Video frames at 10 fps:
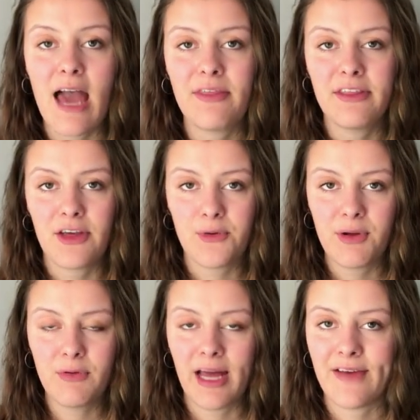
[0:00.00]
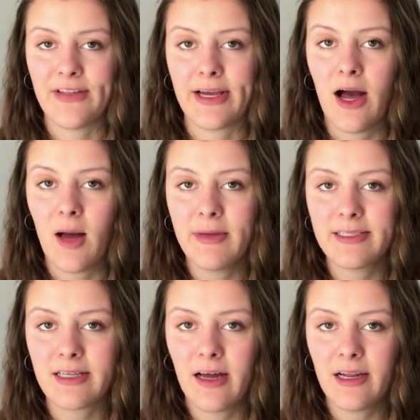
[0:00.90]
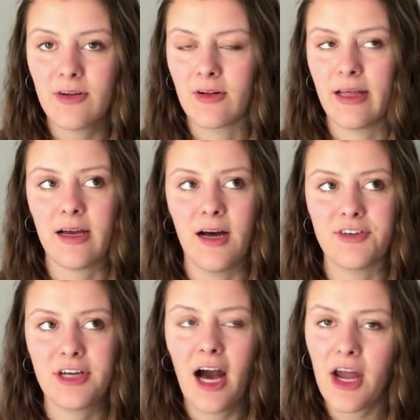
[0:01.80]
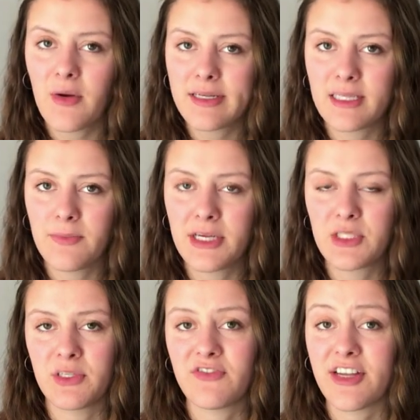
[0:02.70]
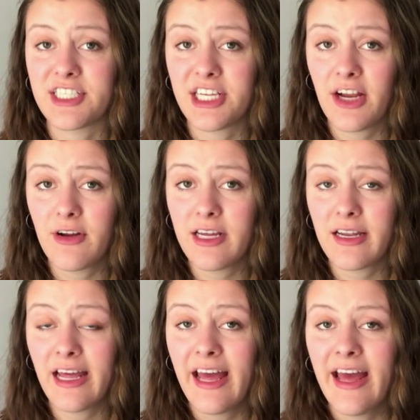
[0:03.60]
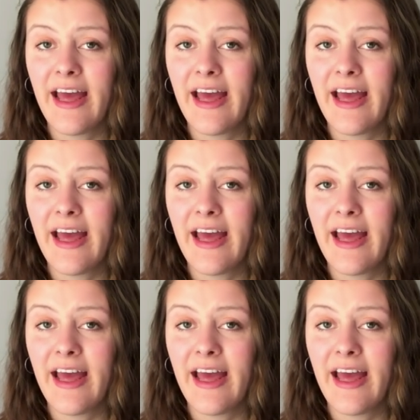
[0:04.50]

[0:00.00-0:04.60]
and then the other one will have like hummus on it or like avocado or something, so it's vegetarian.